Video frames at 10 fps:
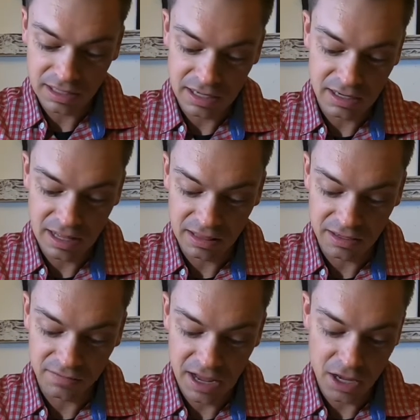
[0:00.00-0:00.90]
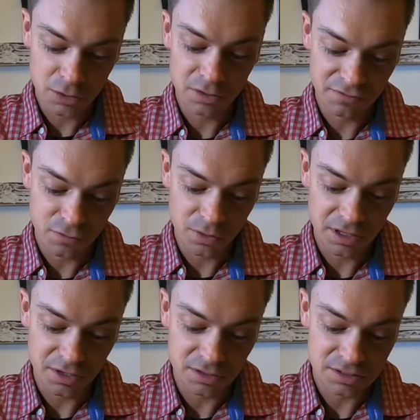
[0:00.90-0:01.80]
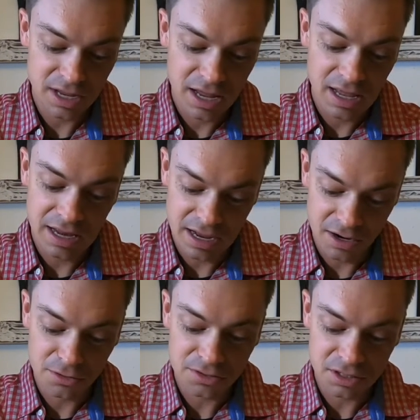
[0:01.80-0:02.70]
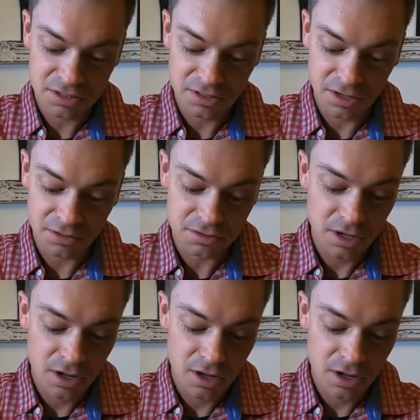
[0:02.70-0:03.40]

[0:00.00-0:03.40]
Kenan had lived 840 years and had other sons and daughters.